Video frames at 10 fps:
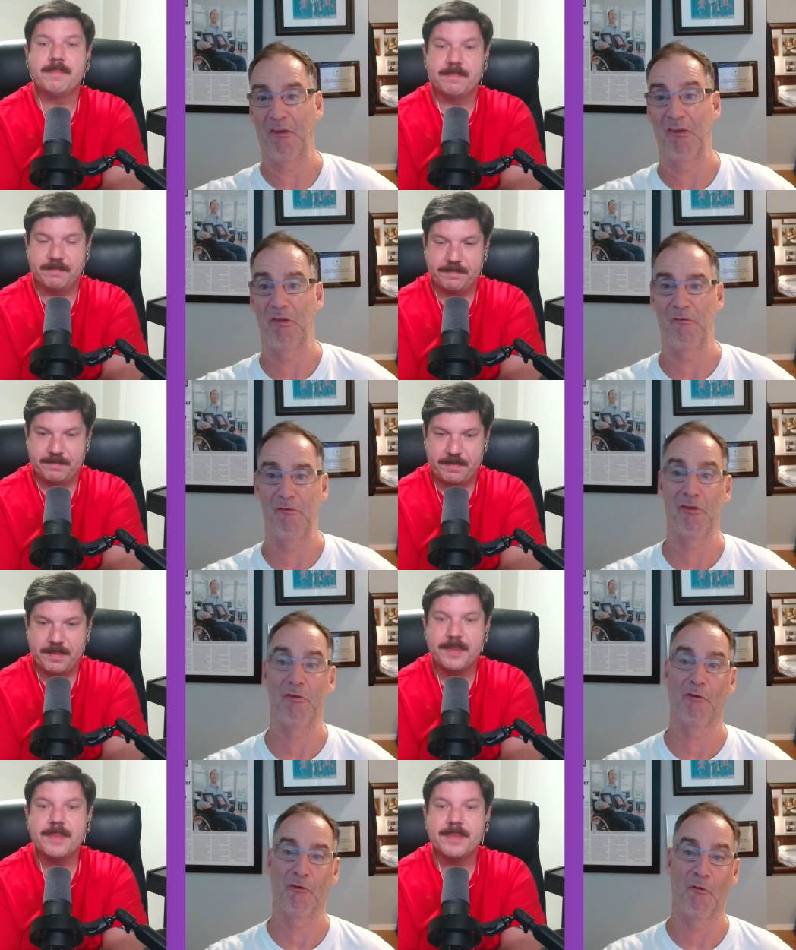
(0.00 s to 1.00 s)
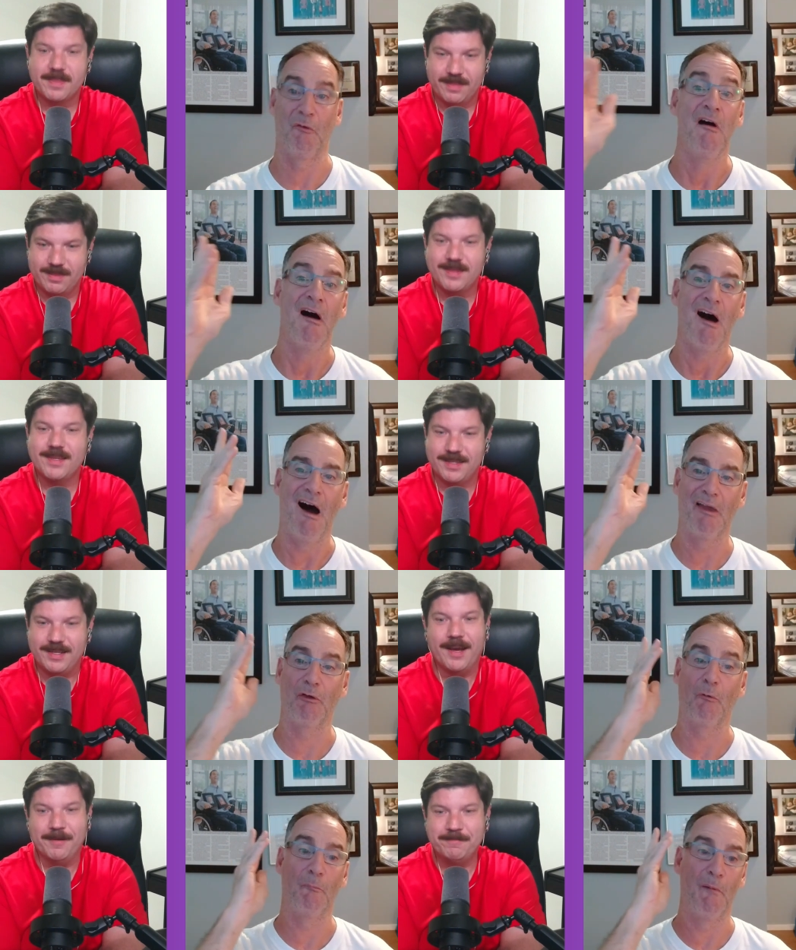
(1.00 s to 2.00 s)
Speaker 1: the individual, so I
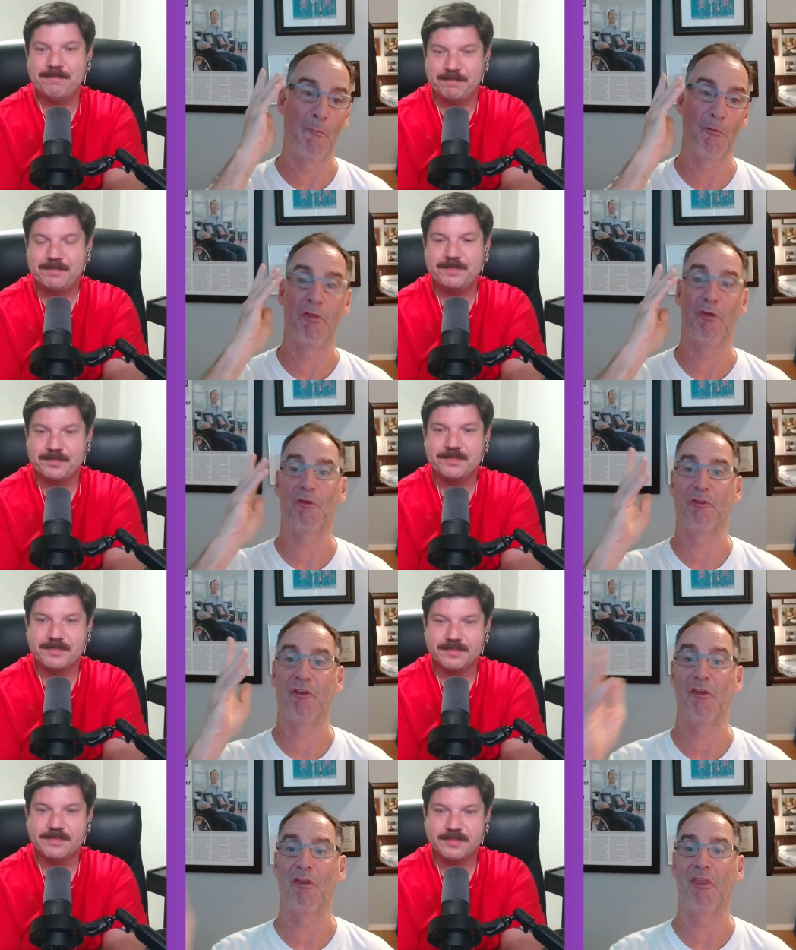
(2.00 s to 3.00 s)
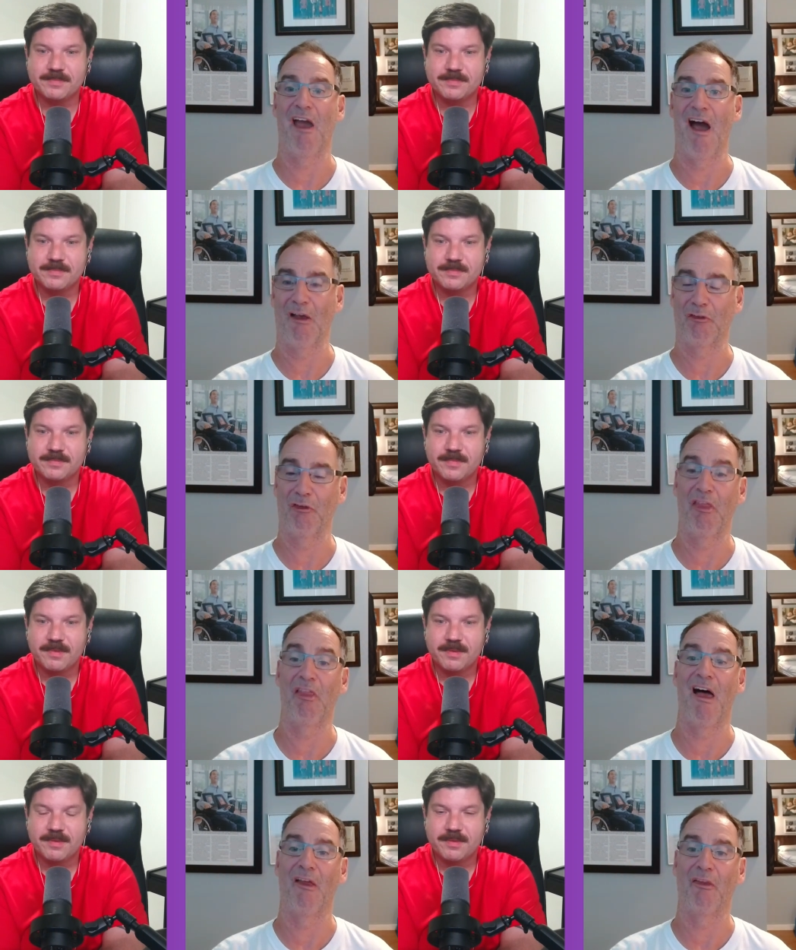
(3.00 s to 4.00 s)
don't remember the scene of the
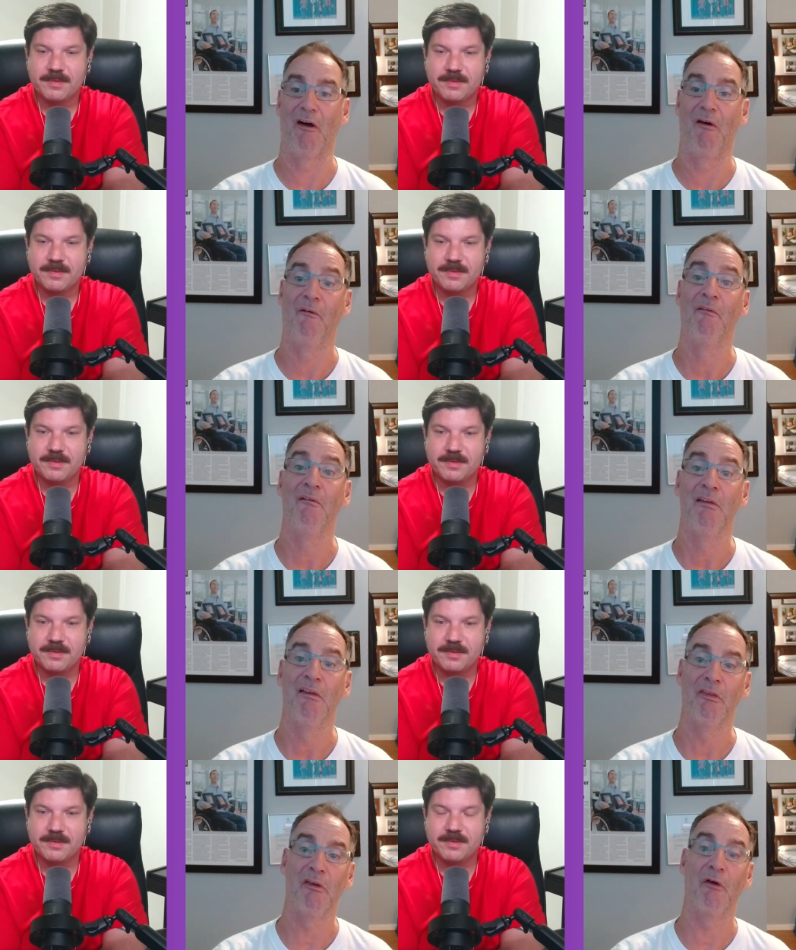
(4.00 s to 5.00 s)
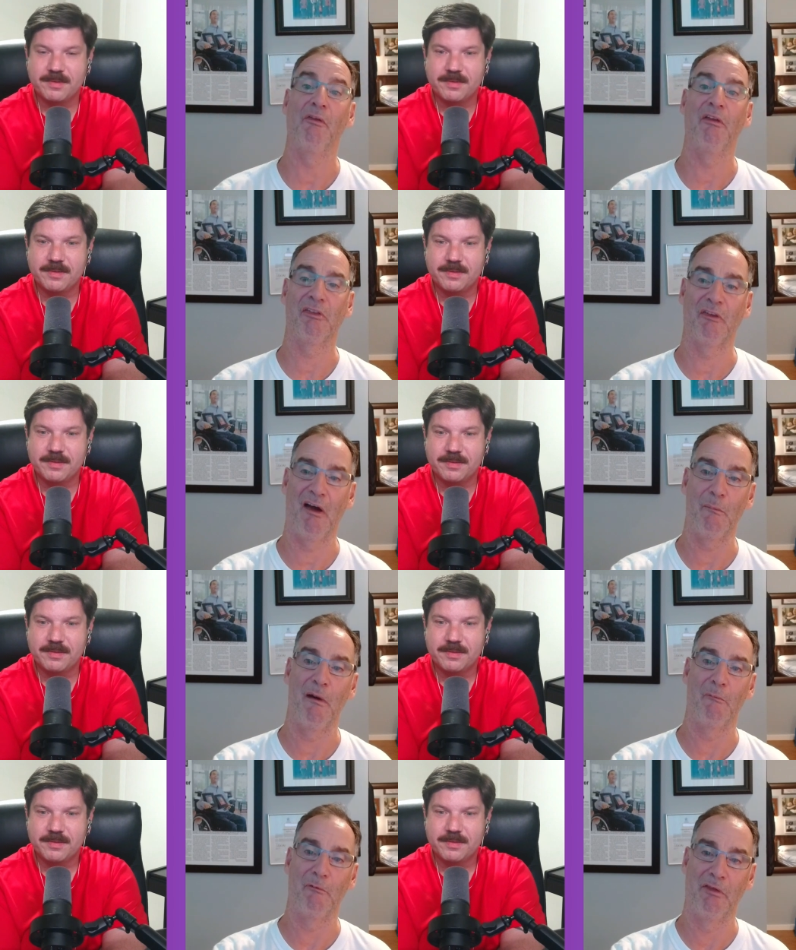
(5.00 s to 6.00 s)
accident at all. The only time
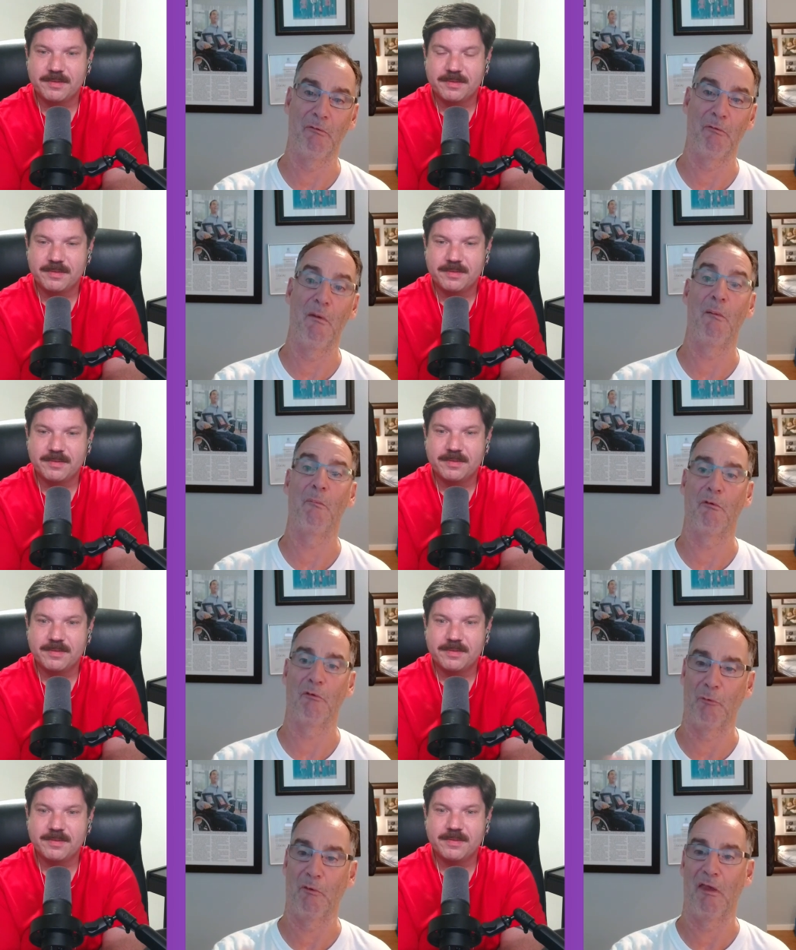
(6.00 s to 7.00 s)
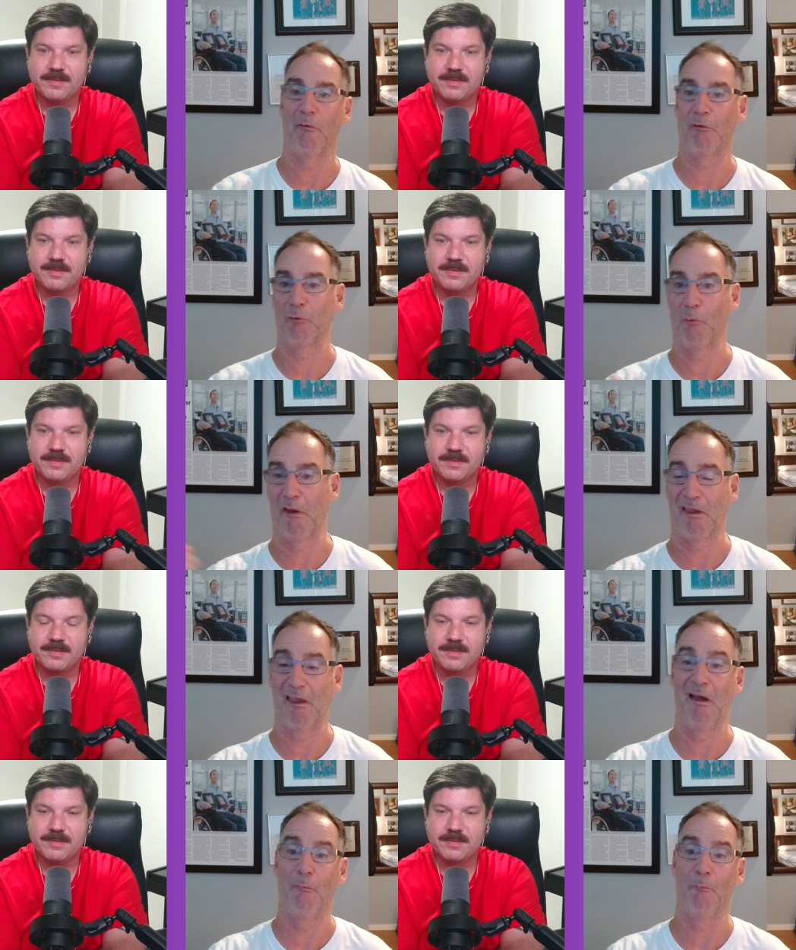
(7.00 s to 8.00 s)
I really remember is when I was
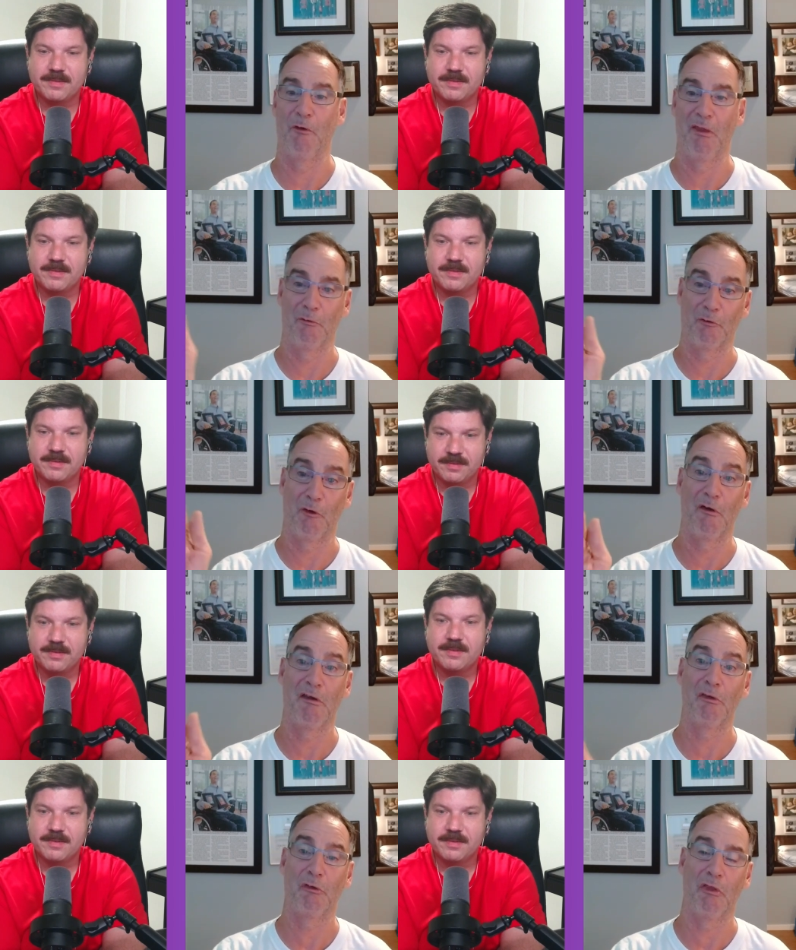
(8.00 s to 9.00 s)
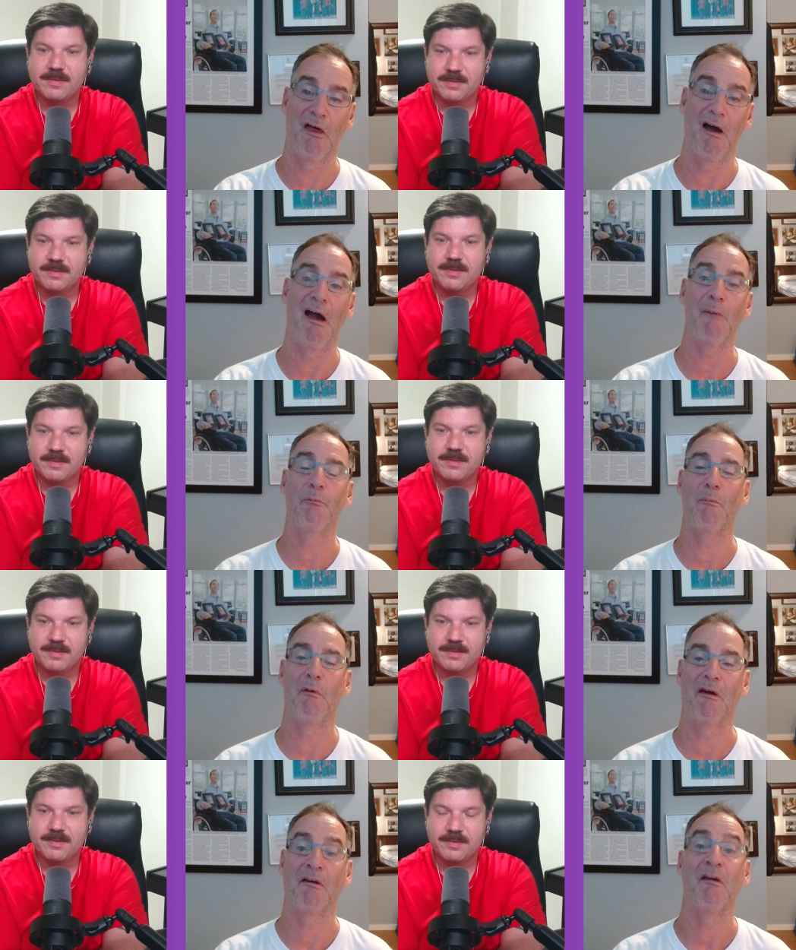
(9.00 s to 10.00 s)
waking up when I was going into the
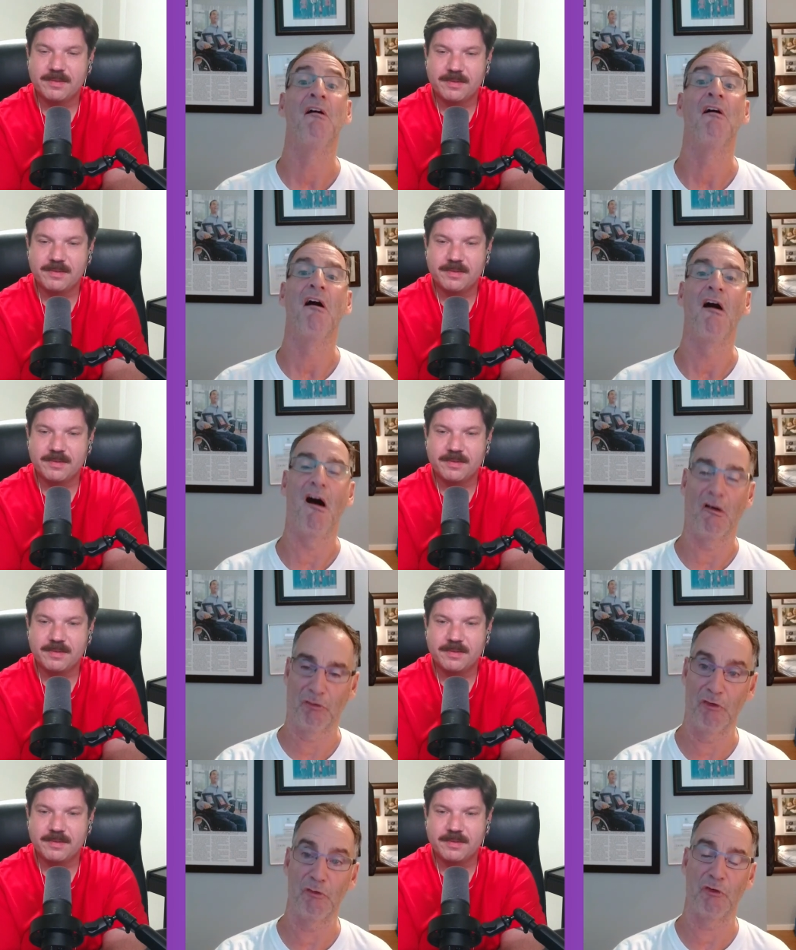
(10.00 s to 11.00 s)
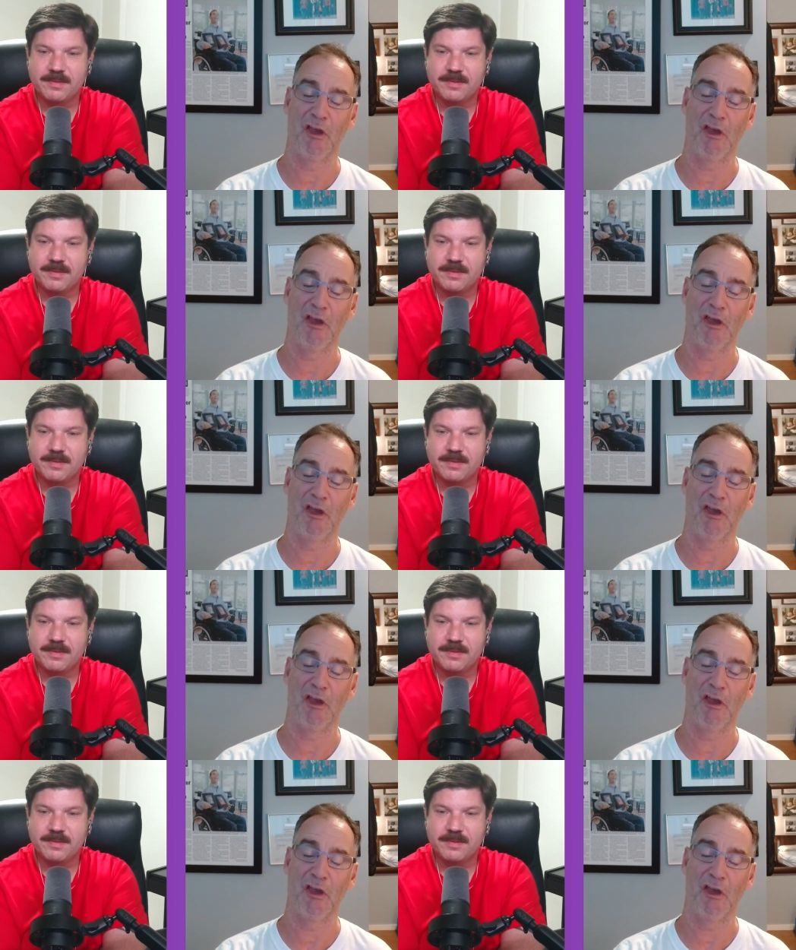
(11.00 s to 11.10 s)
hyperbaric oxygen